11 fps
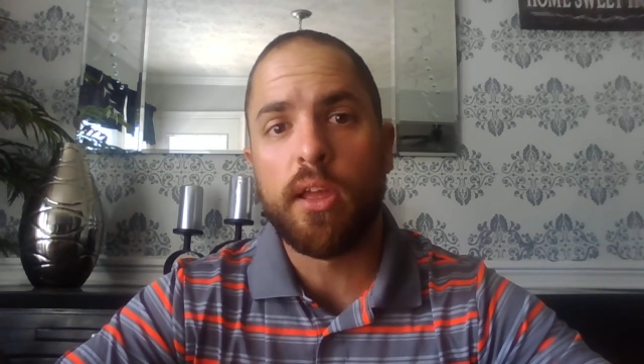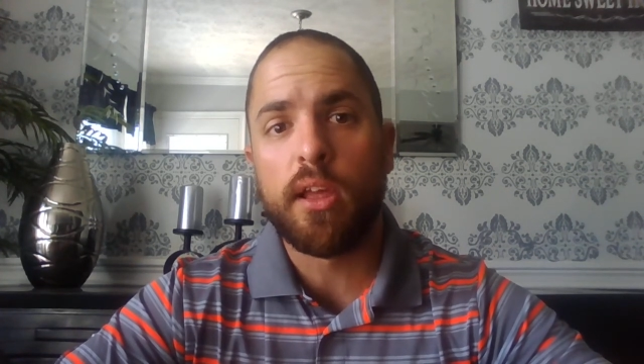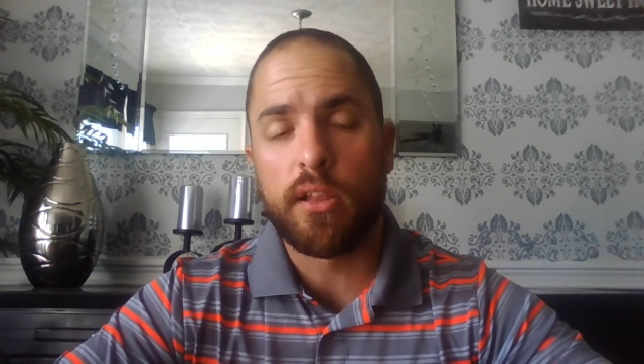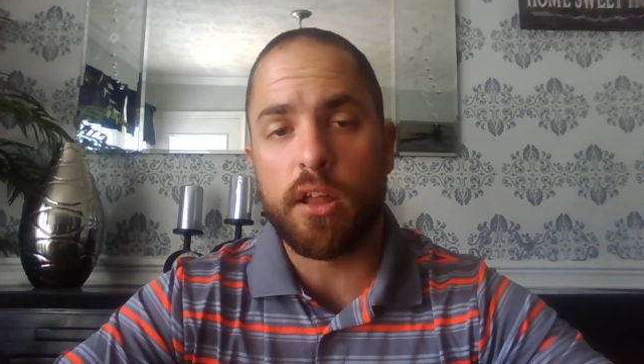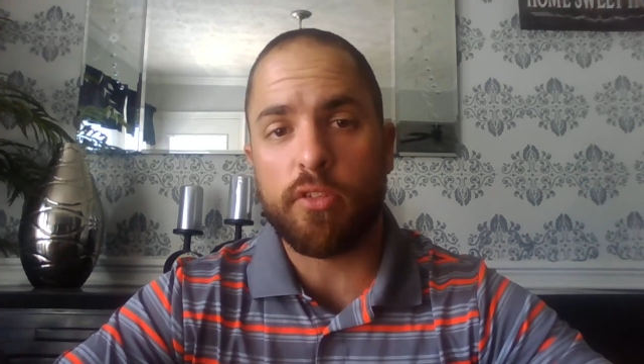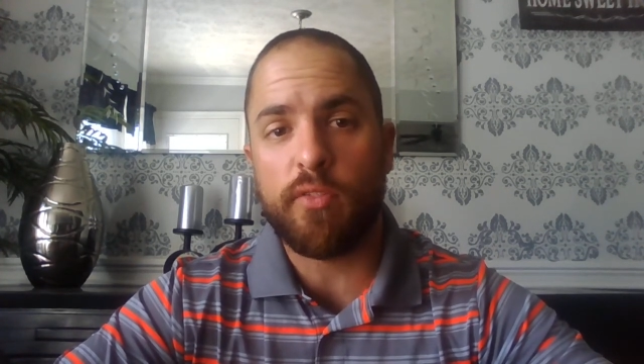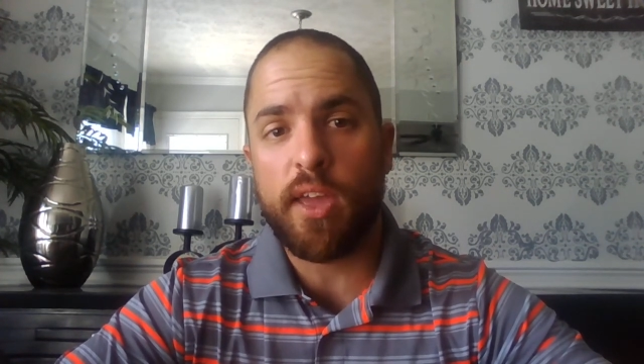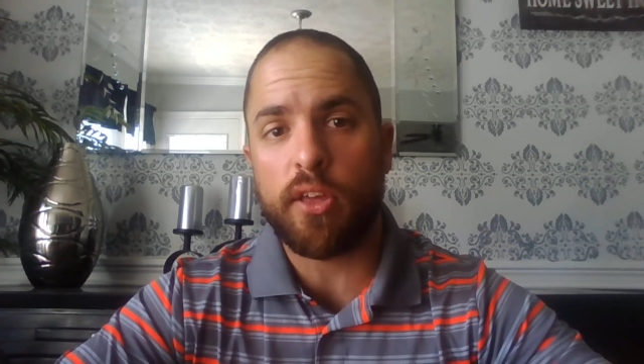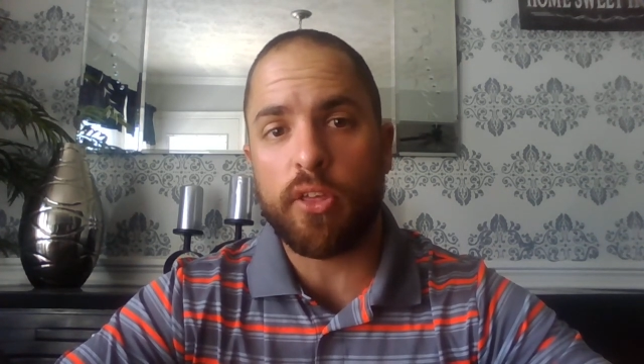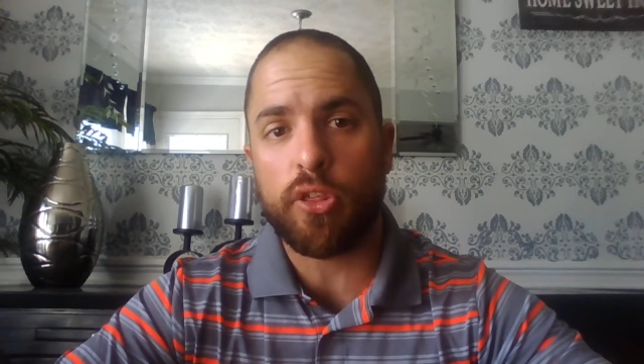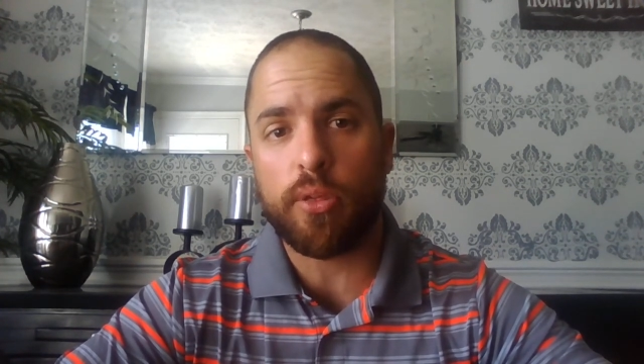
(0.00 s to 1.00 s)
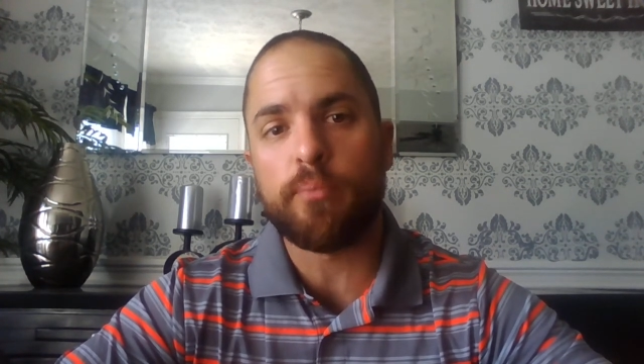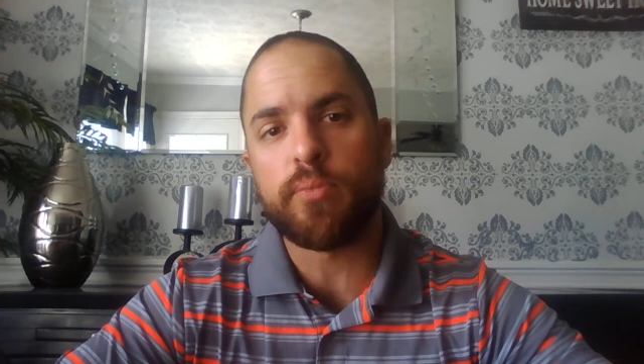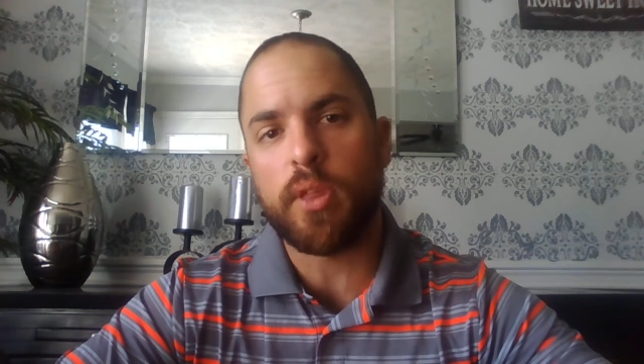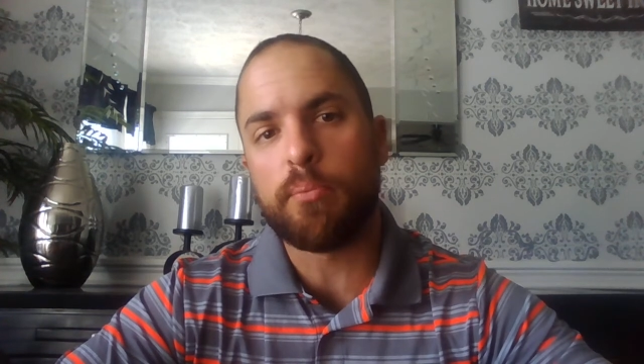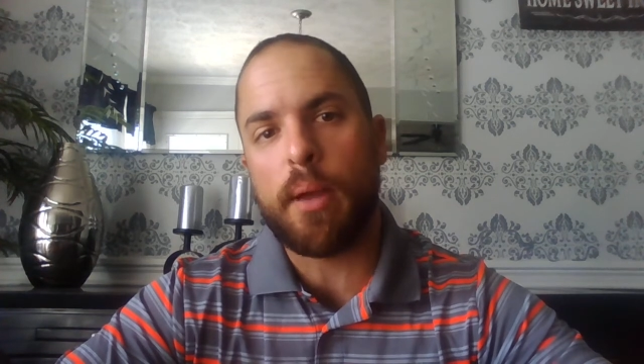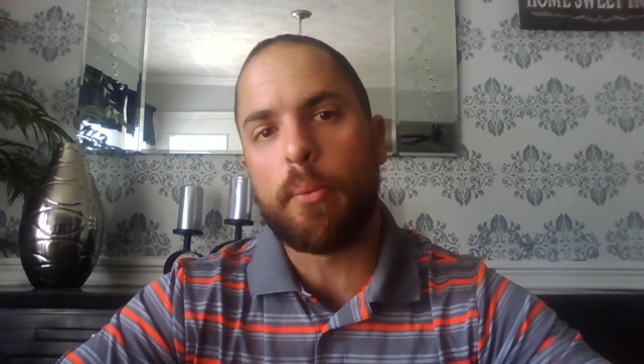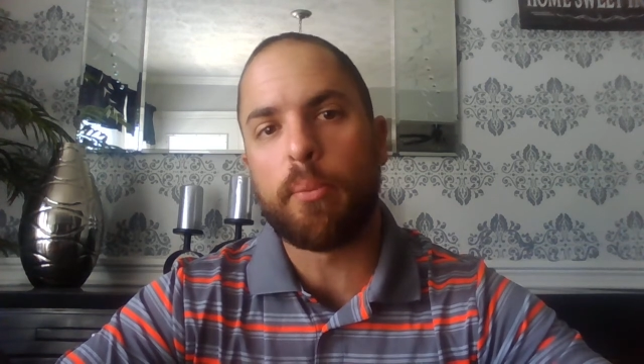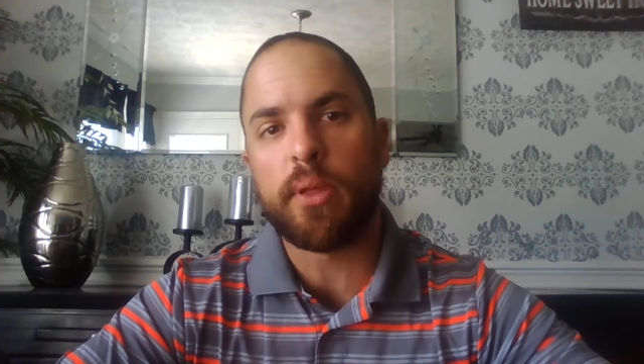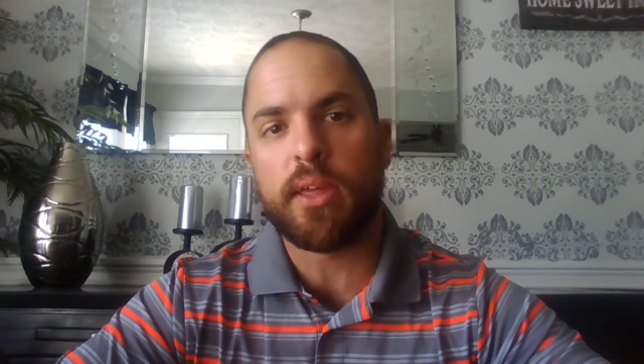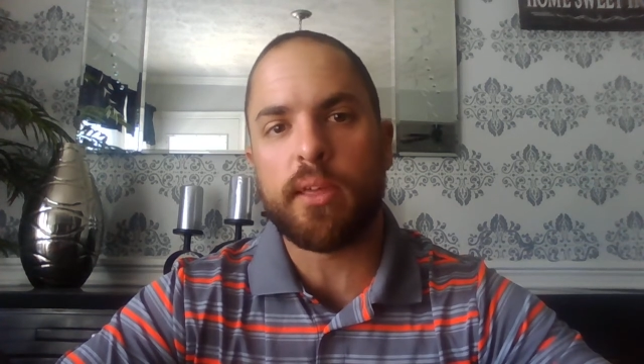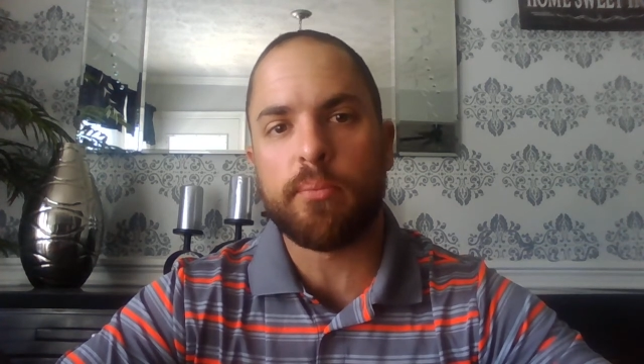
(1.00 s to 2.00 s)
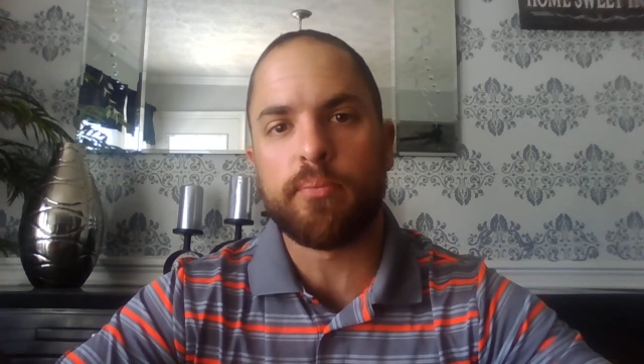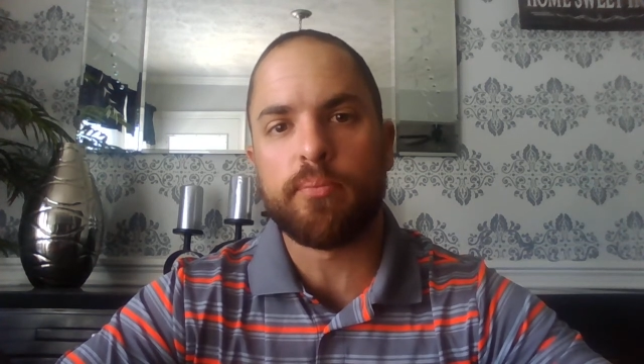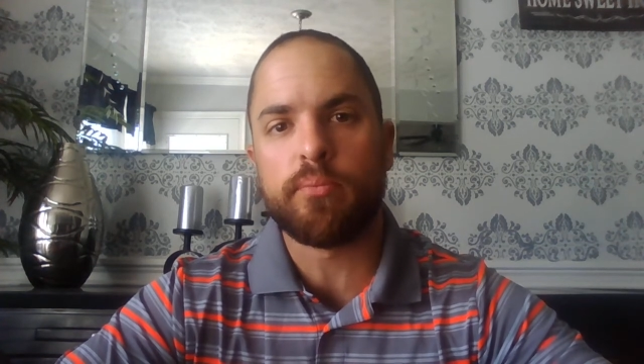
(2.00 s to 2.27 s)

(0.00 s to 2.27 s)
Las Vegas. Probably